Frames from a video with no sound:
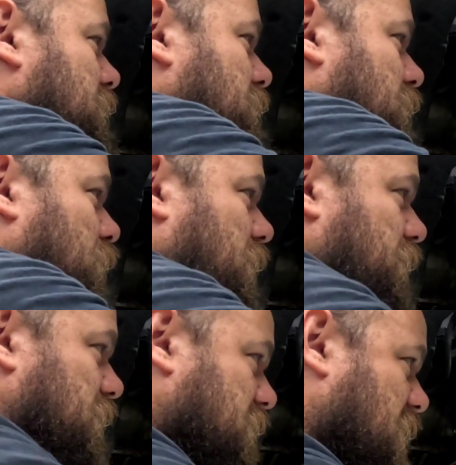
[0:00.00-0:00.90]
Whenever the
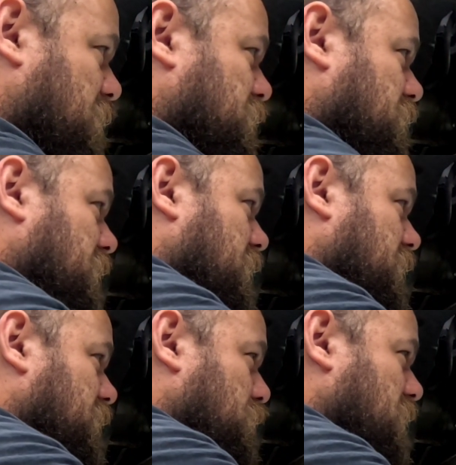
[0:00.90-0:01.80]
top's on there,
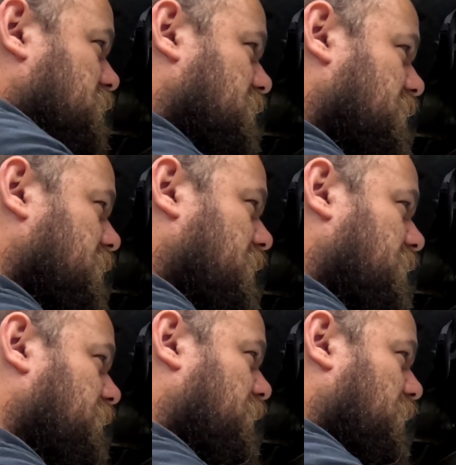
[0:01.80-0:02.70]
you basically need to
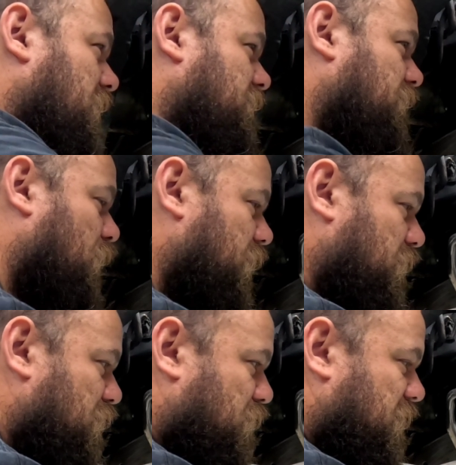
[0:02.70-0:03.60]
fill that void
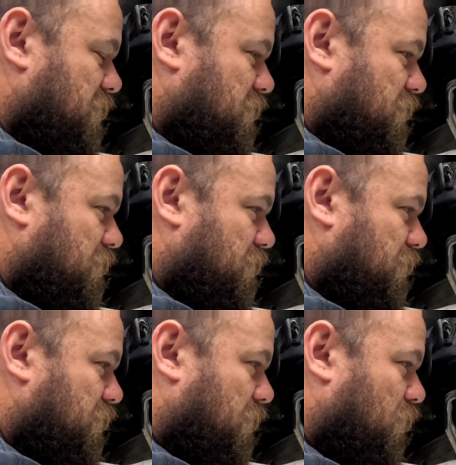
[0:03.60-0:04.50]
between the two. You
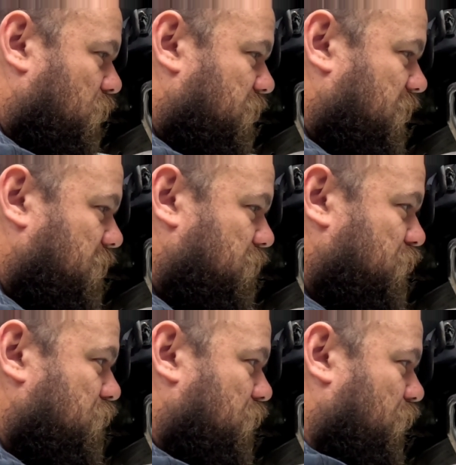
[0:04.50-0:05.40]
don't want them
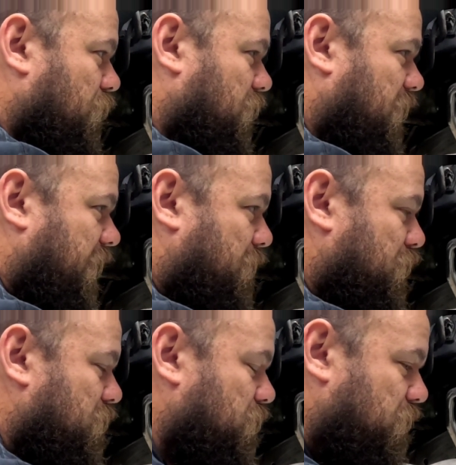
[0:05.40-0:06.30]
to overlap,
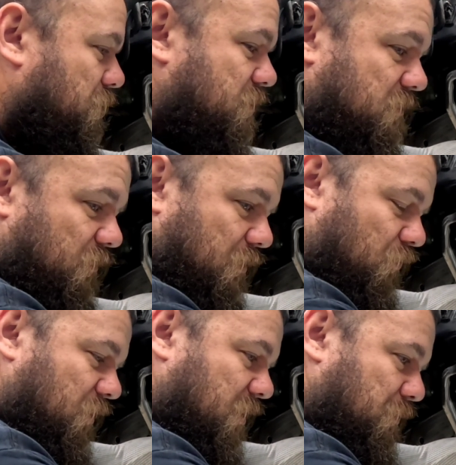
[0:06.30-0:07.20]
because if they
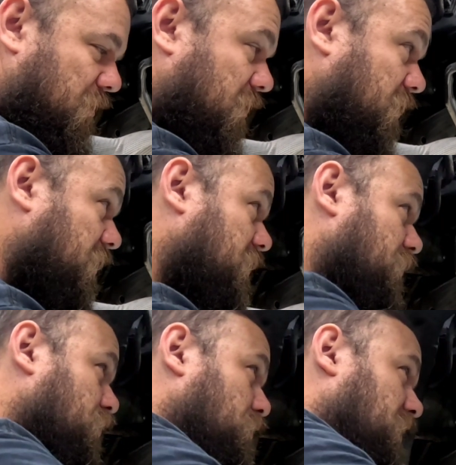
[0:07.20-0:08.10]
overlap, you're not going to get
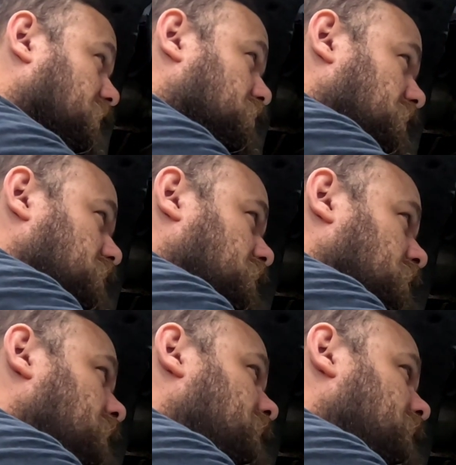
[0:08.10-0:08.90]
good penetration